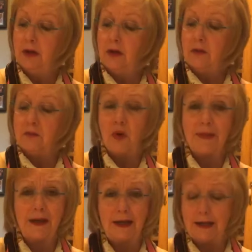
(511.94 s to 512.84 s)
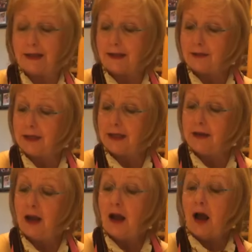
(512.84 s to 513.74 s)
More than
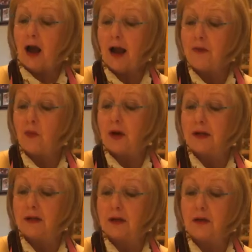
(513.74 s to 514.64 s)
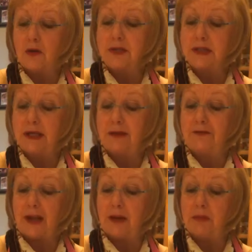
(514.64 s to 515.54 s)
anything, I wanted a close-knit
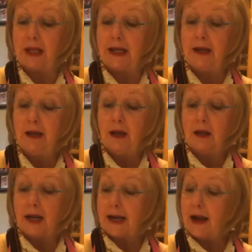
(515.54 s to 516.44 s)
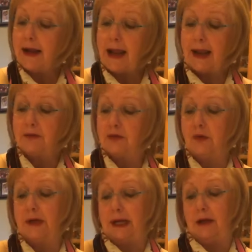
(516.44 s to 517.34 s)
family like I had
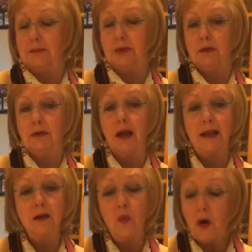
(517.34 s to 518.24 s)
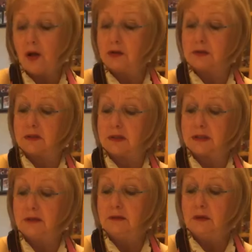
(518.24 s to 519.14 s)
growing up, like the
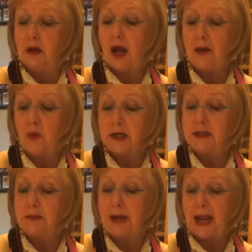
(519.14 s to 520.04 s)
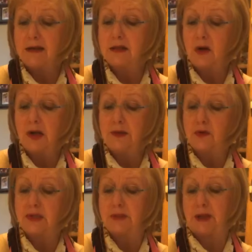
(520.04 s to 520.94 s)
Waltons. I wanted to pass on
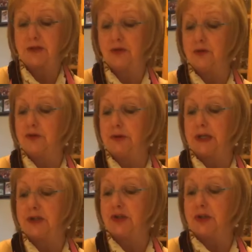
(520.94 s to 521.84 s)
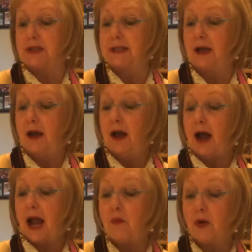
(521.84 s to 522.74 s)
those special traditions.
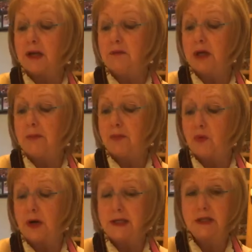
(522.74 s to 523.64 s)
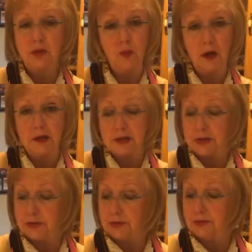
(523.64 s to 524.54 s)
I wanted my boys to want it
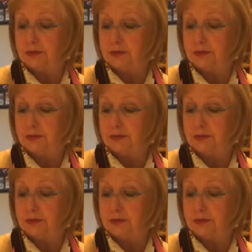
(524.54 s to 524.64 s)
too.